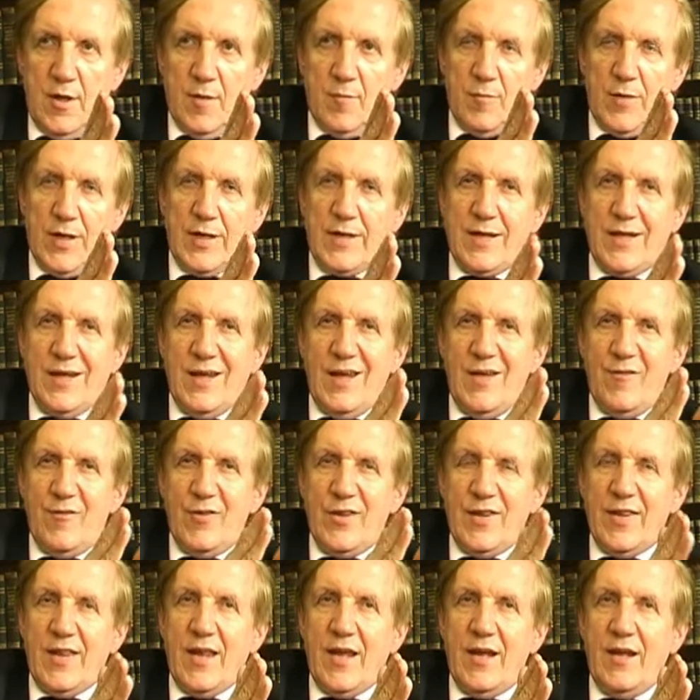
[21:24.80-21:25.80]
But
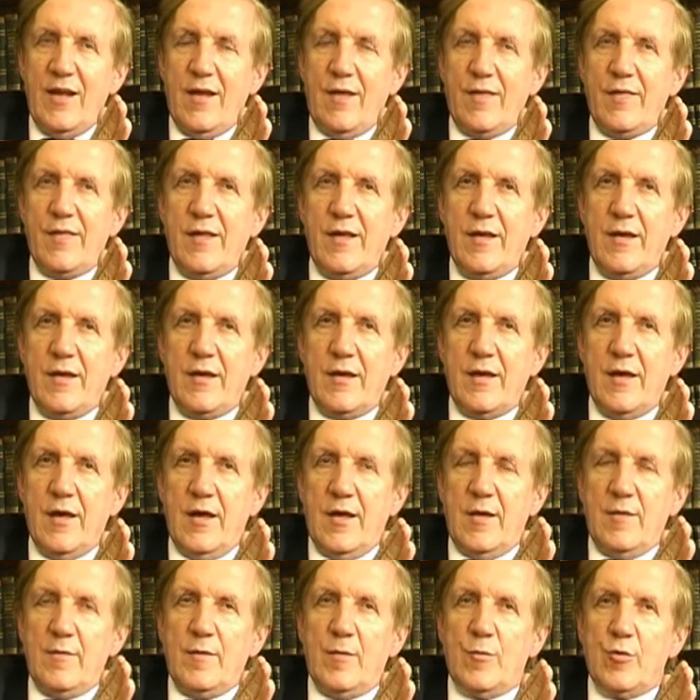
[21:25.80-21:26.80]
even then I think
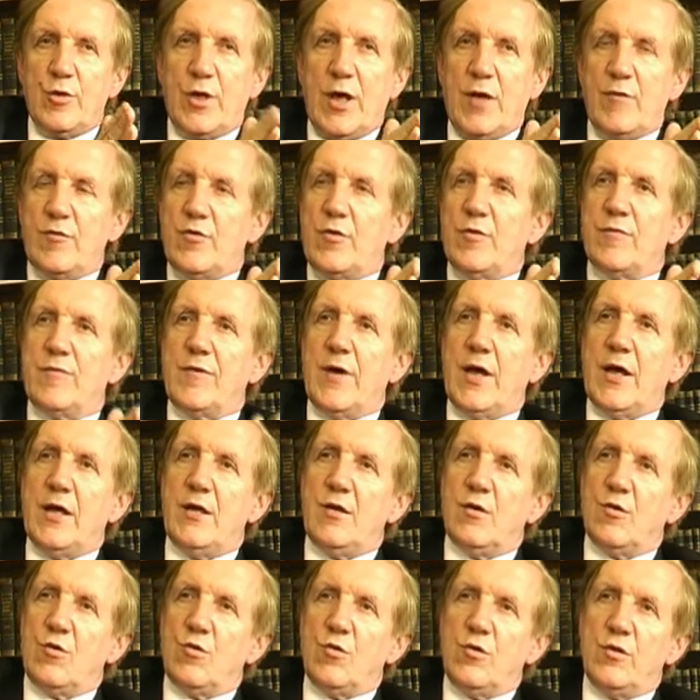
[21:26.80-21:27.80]
we would have to
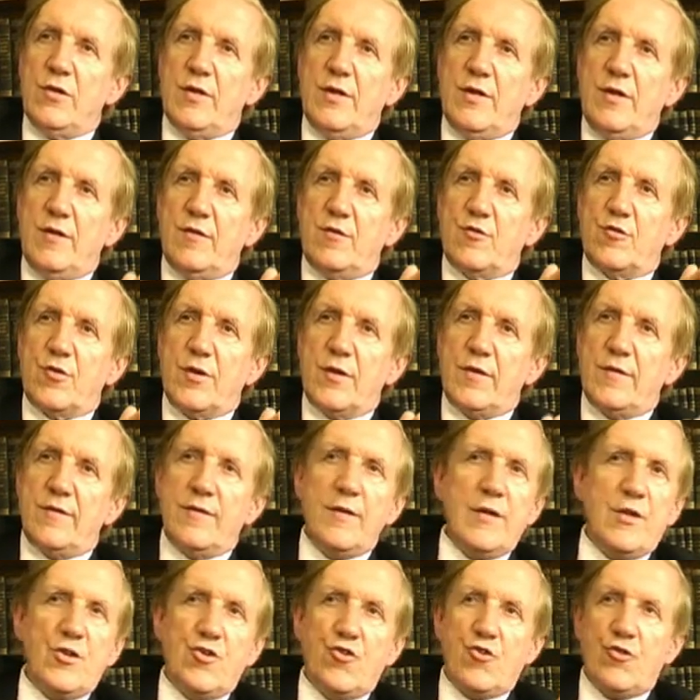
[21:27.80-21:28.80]
find all these
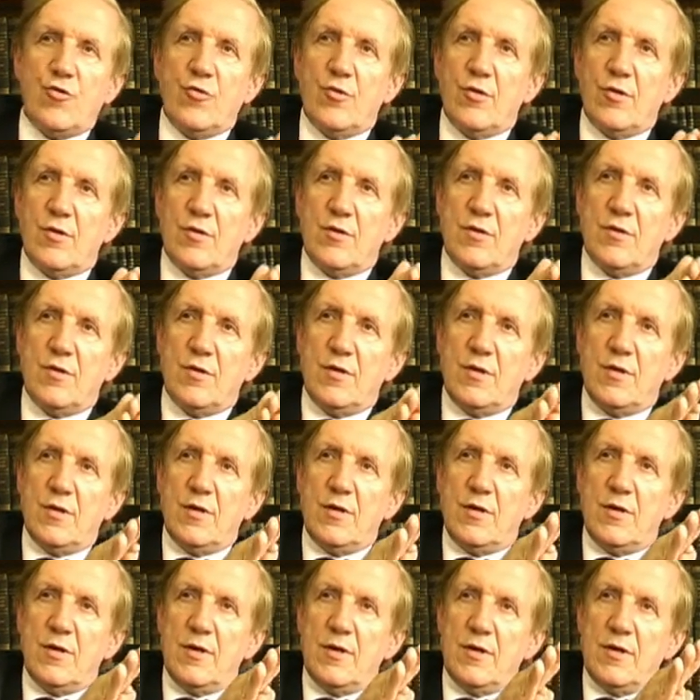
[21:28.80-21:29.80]

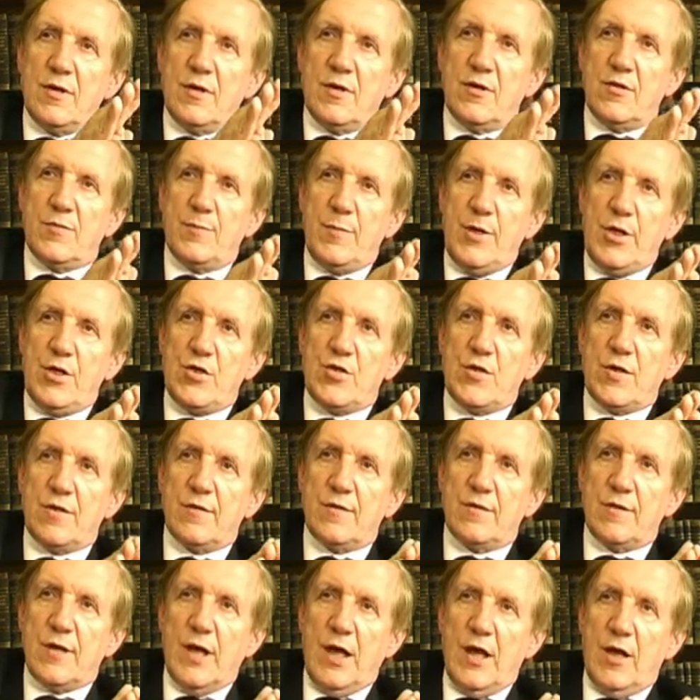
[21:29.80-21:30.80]
transitional
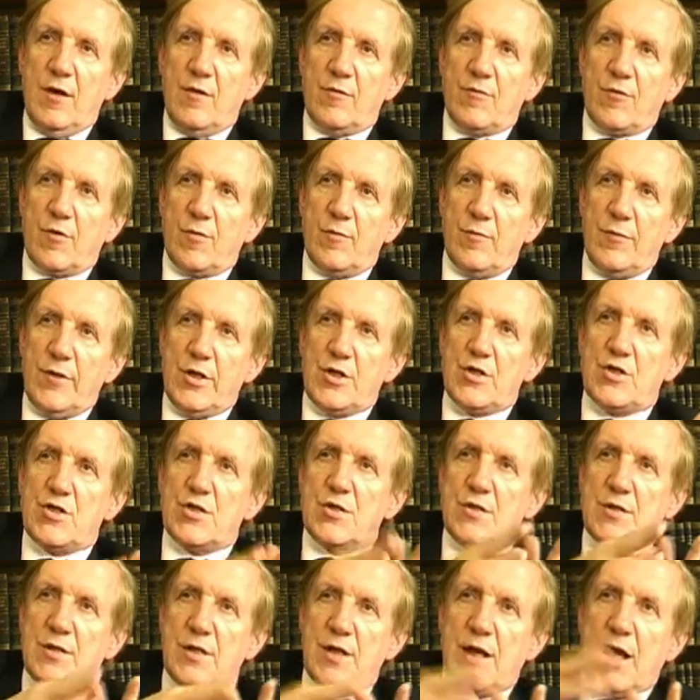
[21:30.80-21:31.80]
species from
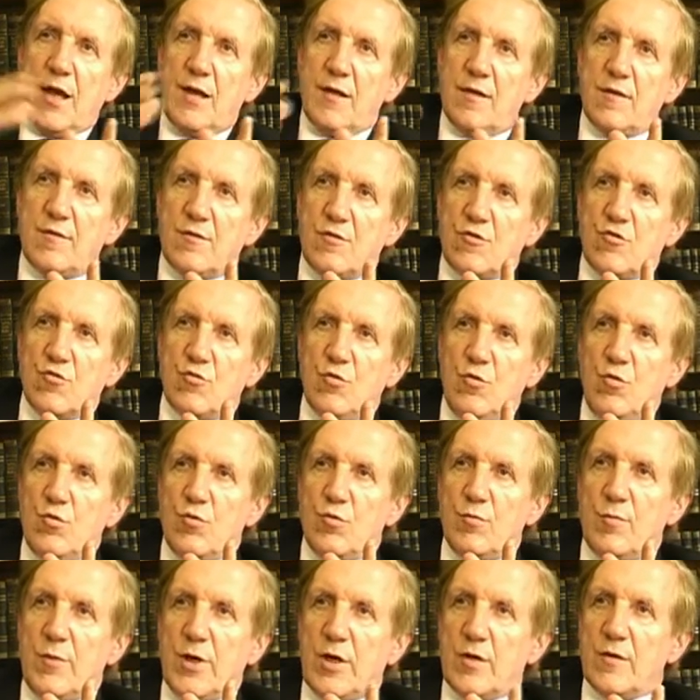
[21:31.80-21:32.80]
which the others
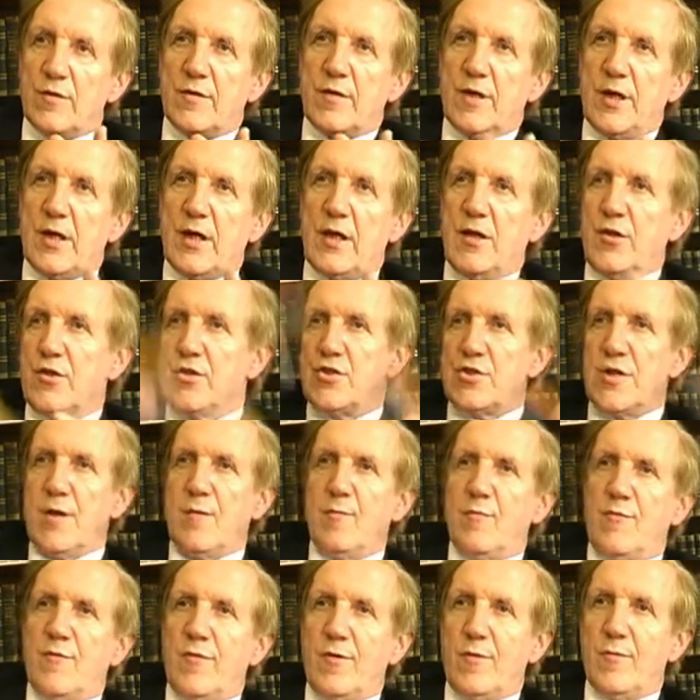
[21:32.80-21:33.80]
grew, because they cannot
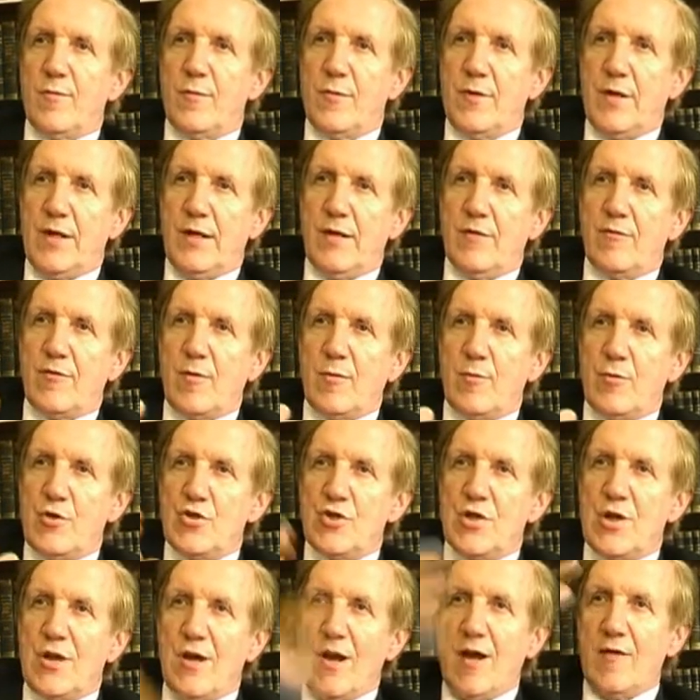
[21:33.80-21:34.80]
jump from a
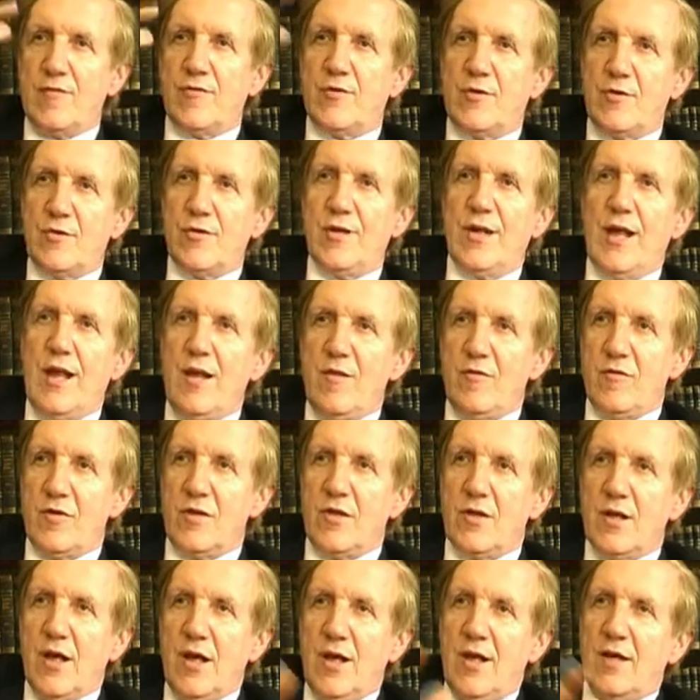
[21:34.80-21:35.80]
giraffe to an
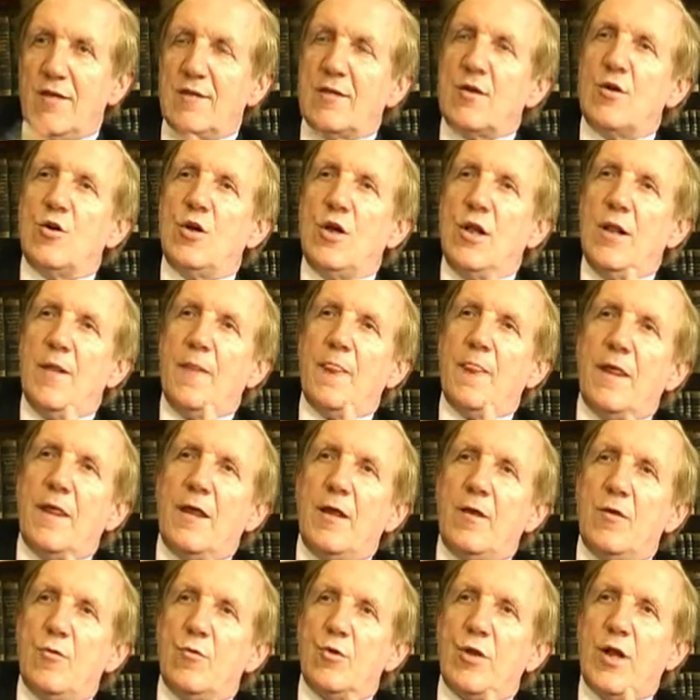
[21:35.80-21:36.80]
elephant. So
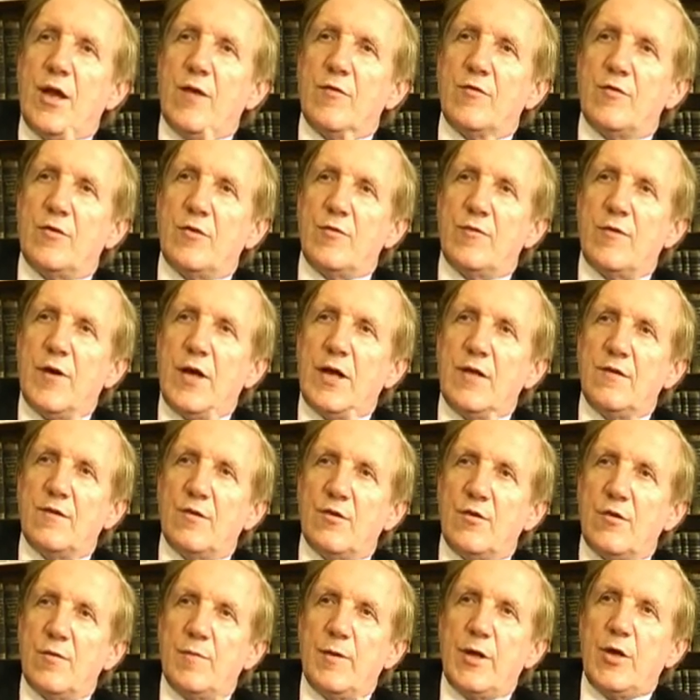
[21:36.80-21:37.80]
you would have to find,
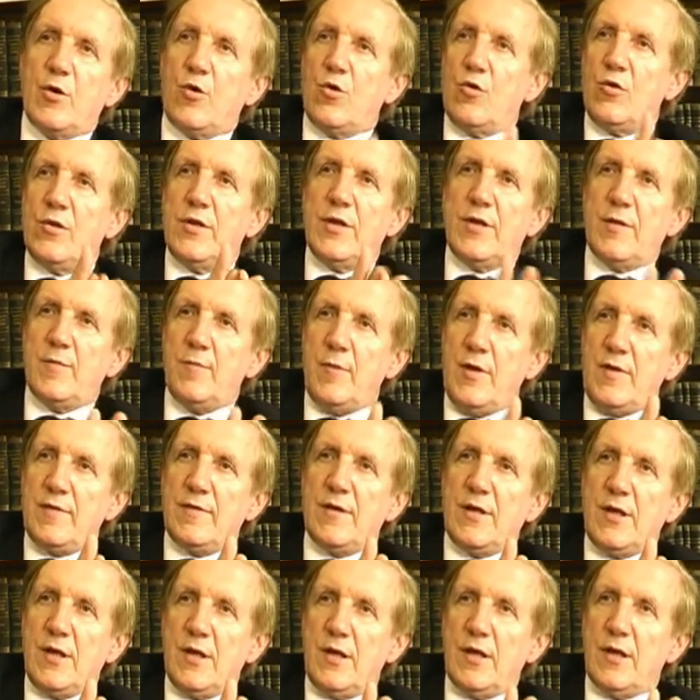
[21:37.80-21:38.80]
so to speak, all the
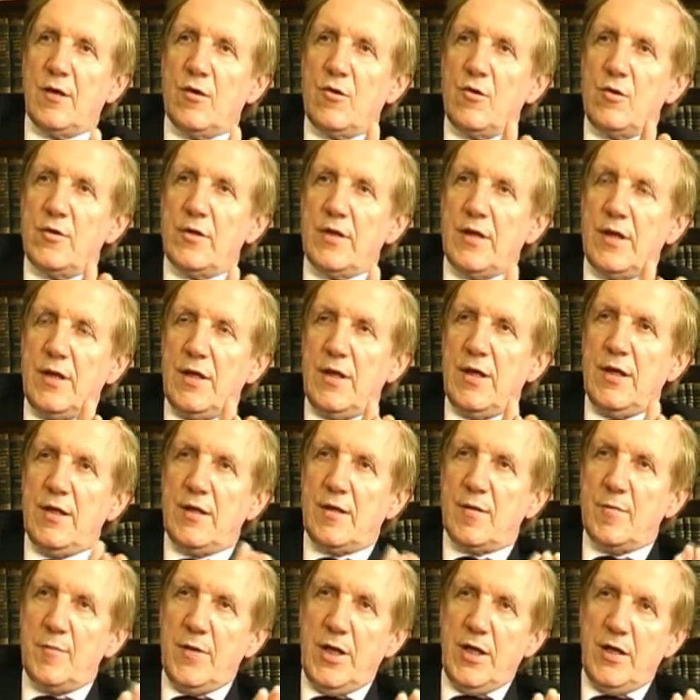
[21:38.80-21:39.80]

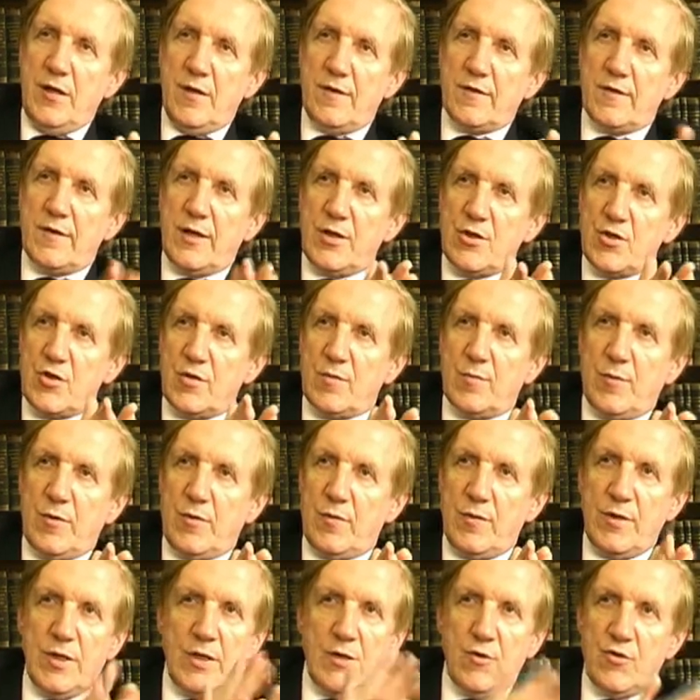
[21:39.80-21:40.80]
intermediate stages
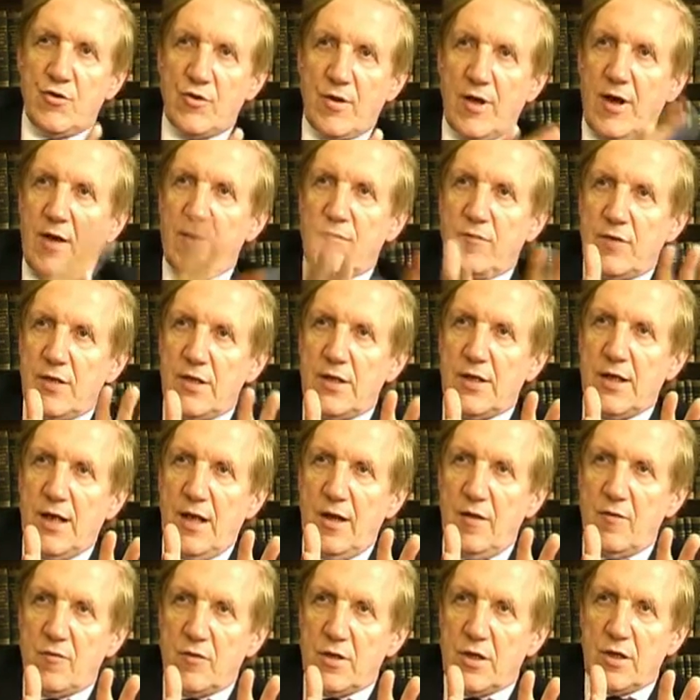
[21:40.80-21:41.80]
between the giraffe and the
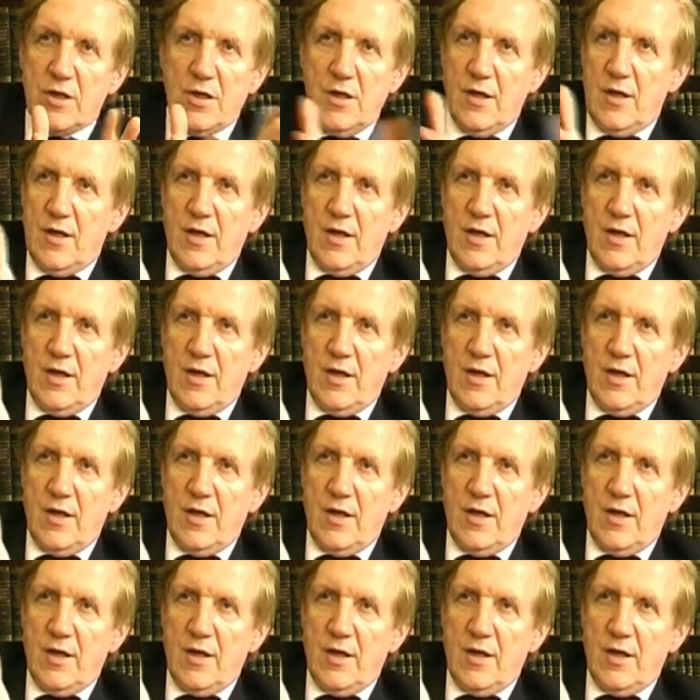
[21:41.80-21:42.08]
elephant.